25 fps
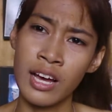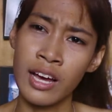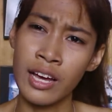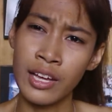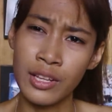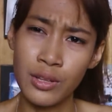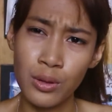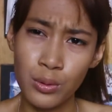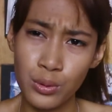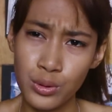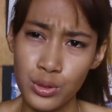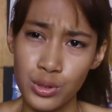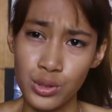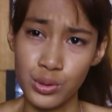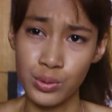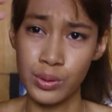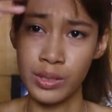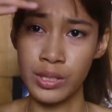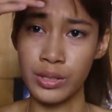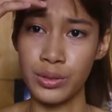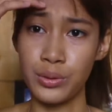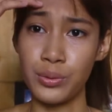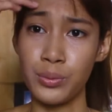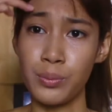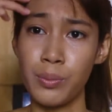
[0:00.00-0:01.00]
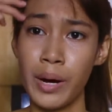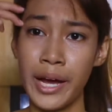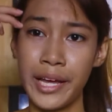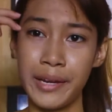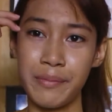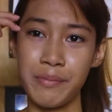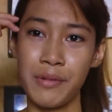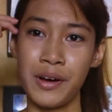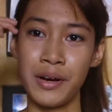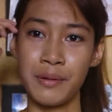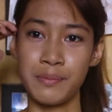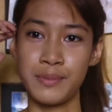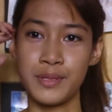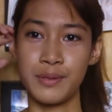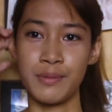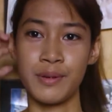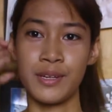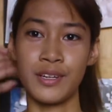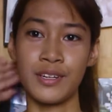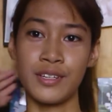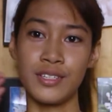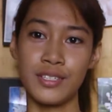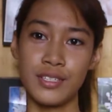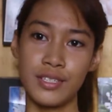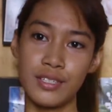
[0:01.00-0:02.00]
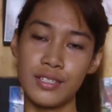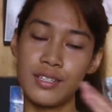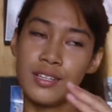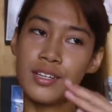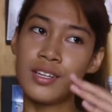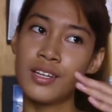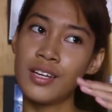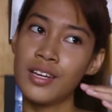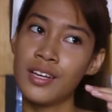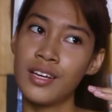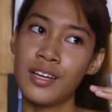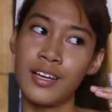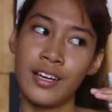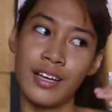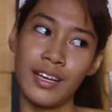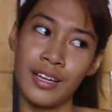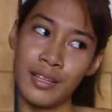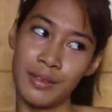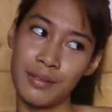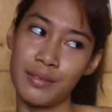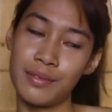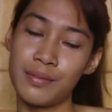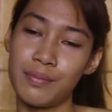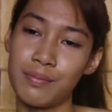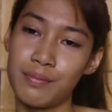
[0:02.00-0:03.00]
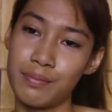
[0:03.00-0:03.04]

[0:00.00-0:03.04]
I don't usually do mind maps because it